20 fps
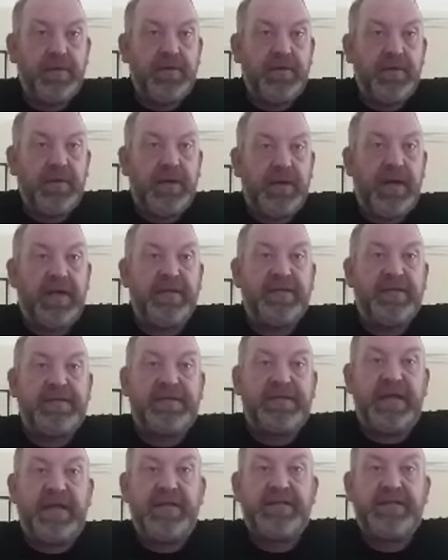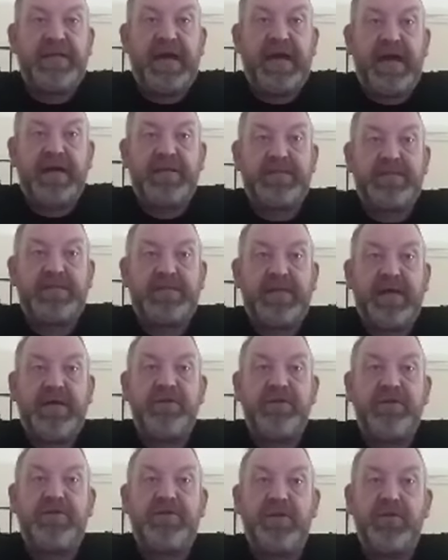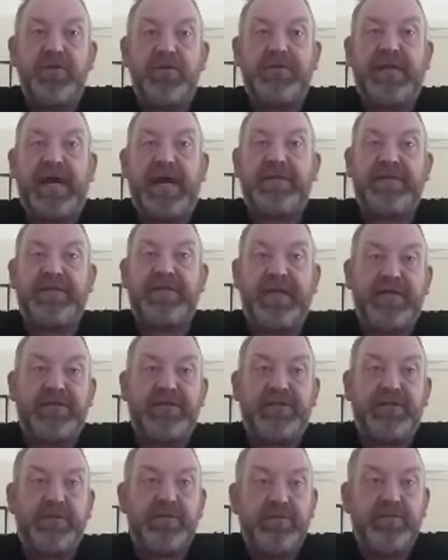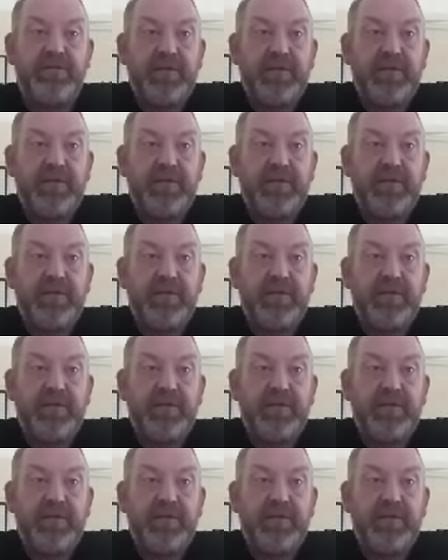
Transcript: End stealth tax and dual taxation,